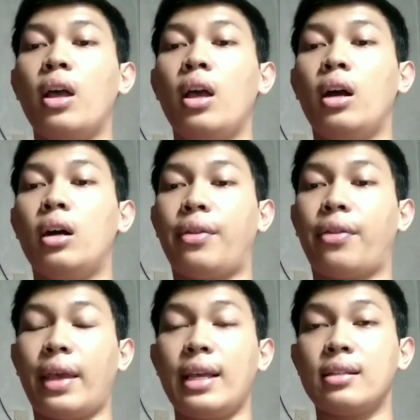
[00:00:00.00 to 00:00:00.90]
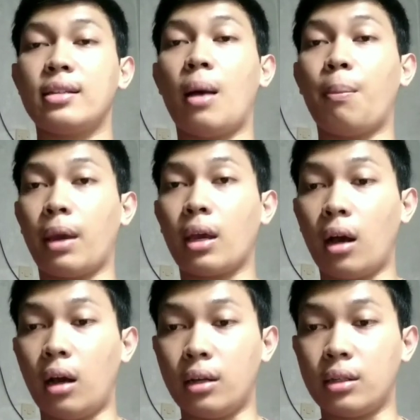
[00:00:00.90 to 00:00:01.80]
Things That Make
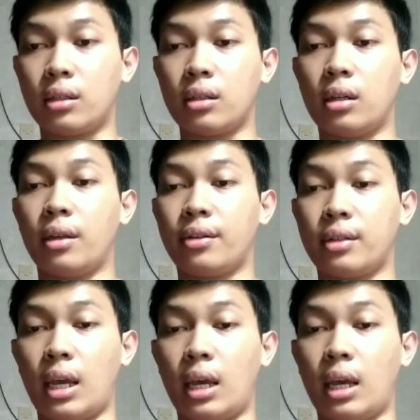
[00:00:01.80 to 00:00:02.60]
Us Sick,